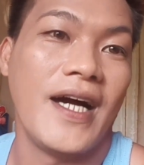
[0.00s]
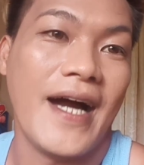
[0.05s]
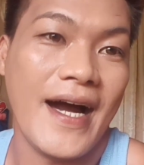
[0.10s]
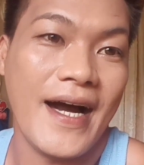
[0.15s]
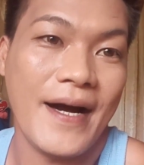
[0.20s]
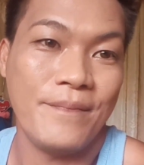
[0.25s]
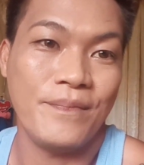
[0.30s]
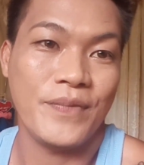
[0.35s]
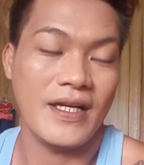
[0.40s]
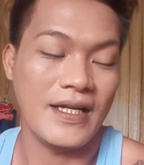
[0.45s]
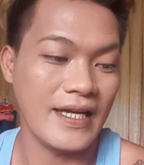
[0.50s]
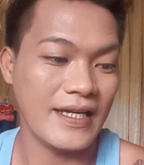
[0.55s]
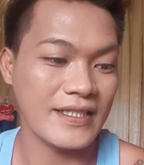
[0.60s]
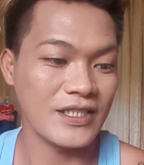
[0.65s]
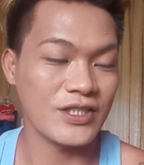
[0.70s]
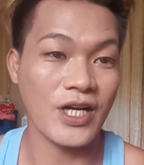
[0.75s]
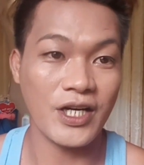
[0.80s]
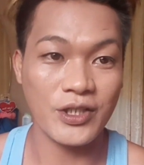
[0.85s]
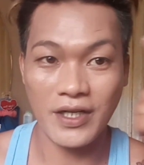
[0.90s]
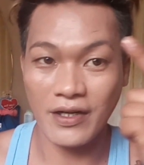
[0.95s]
let us
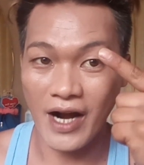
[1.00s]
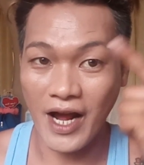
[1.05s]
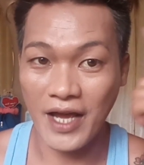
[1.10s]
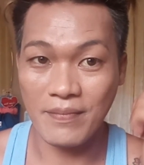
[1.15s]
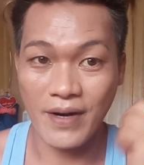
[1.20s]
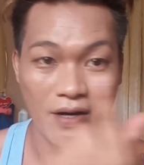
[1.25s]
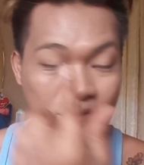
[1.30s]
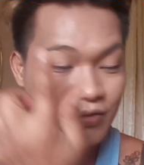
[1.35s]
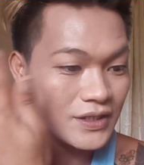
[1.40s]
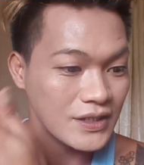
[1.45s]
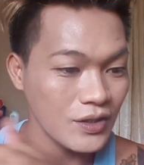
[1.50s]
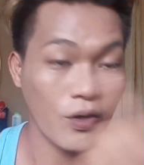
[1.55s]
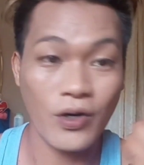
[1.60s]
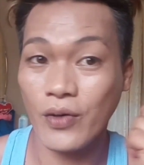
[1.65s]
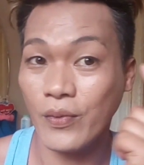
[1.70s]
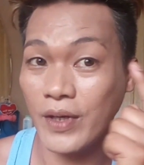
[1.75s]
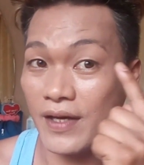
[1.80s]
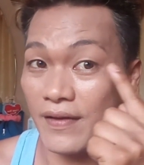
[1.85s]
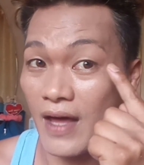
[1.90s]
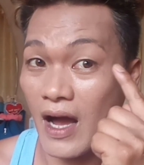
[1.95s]
start with our eyebrows
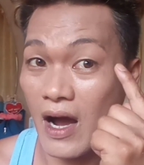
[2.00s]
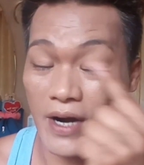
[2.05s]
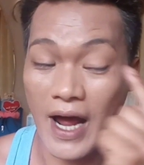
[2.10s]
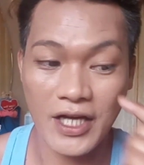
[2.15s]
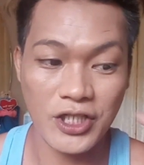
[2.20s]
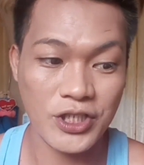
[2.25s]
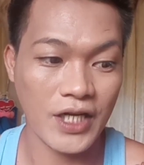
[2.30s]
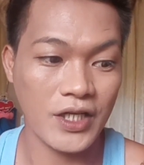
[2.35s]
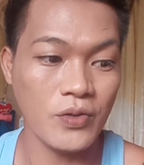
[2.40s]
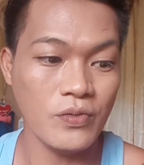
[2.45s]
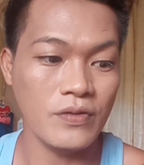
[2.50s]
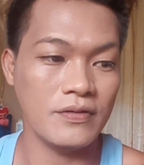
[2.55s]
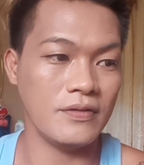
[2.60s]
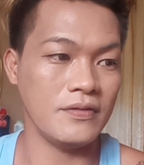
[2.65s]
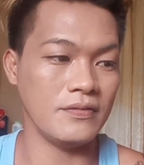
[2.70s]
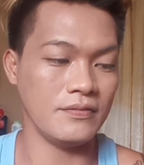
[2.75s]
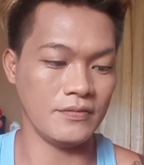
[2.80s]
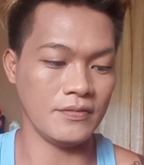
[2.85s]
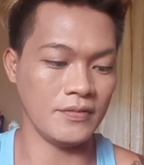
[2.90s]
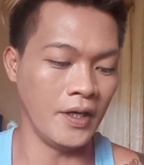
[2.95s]
or with our eyeshadow.
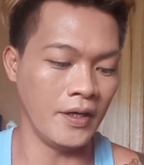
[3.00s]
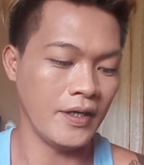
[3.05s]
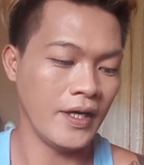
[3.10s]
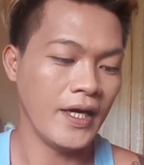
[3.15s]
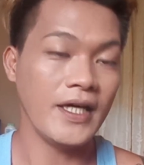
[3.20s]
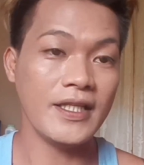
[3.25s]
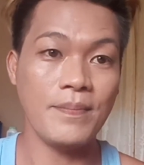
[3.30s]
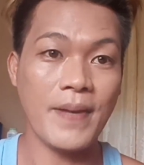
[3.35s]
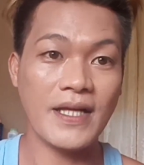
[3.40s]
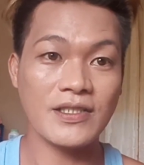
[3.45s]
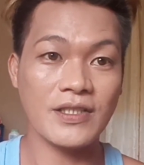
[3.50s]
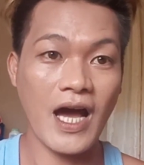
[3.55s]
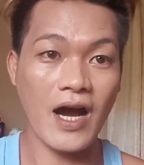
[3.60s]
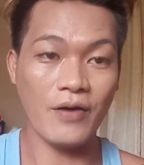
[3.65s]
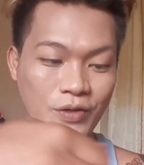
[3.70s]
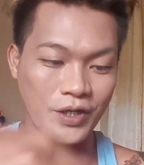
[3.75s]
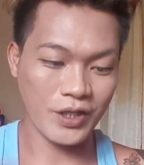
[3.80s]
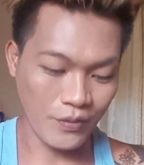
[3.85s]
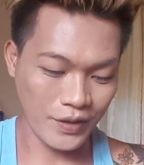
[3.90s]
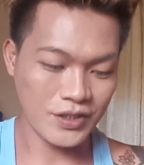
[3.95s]
It depends on how
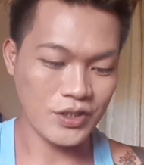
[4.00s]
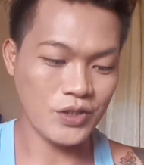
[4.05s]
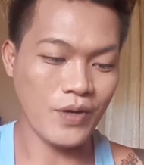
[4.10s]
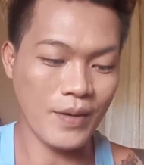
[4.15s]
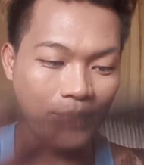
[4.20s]
you are going to